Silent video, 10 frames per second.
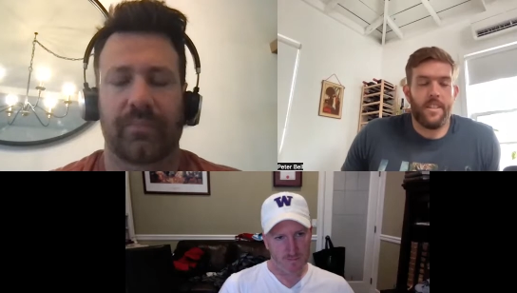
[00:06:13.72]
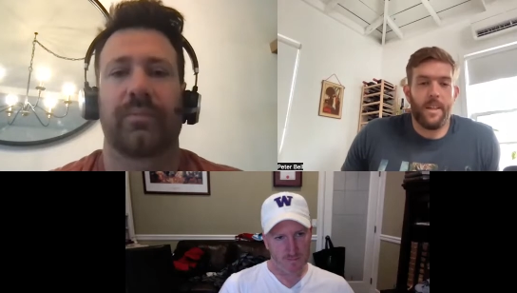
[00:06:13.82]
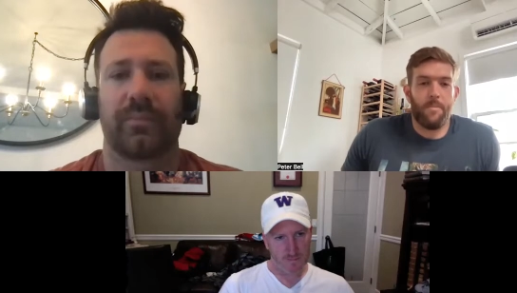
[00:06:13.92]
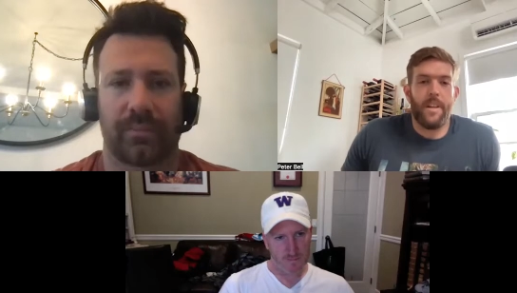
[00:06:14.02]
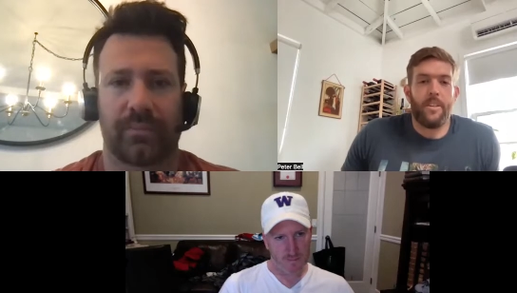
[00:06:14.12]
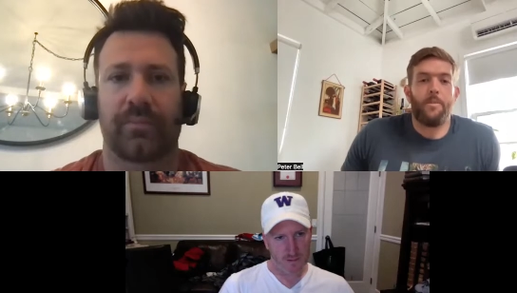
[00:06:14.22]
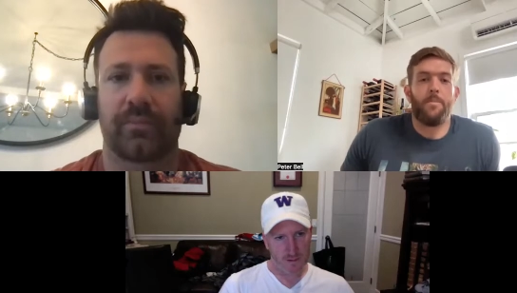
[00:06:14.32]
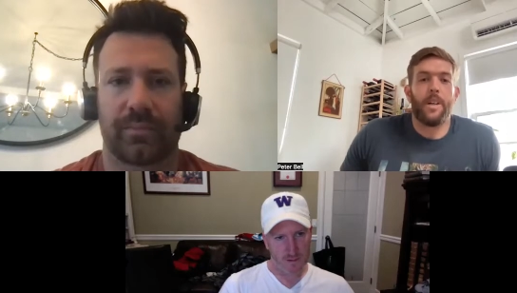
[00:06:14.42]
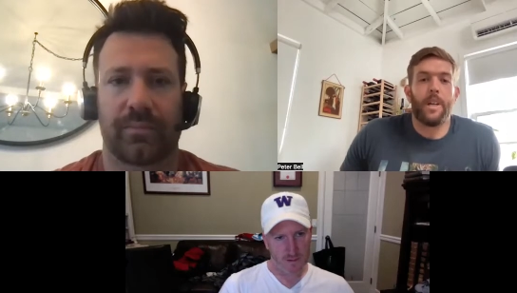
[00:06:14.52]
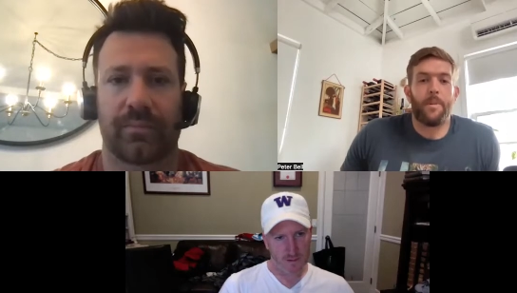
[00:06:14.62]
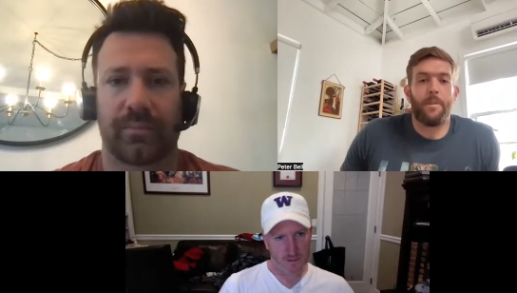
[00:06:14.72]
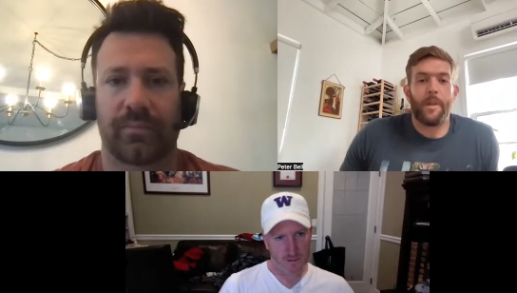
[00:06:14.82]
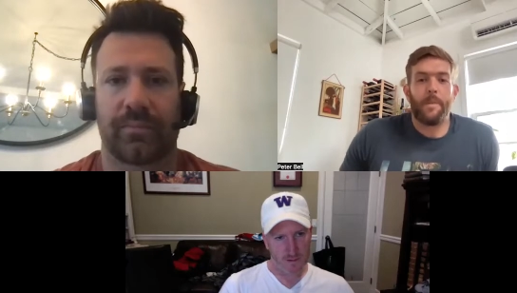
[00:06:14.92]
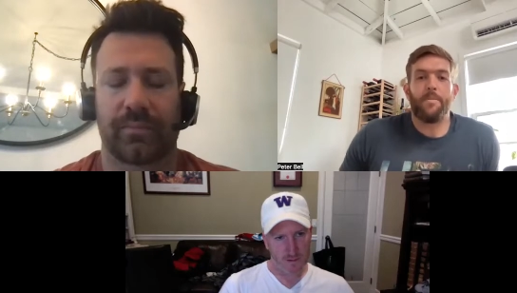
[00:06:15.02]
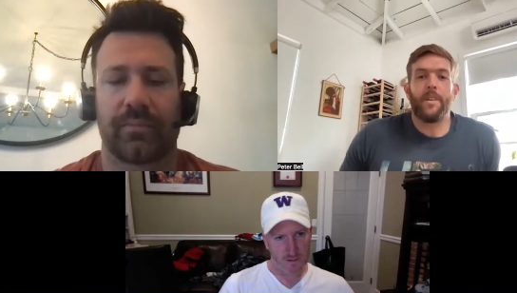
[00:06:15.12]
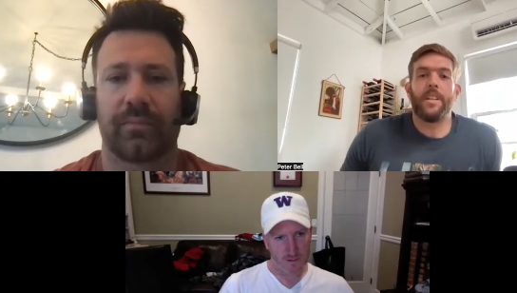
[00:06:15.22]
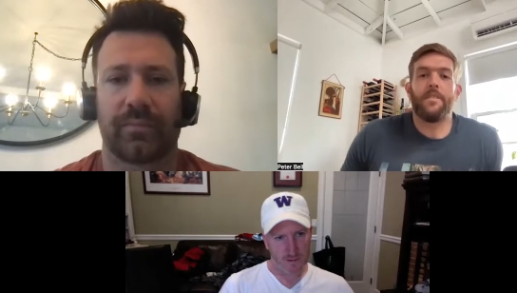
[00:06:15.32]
Speaker 1: is not a brand new book, but a reprint.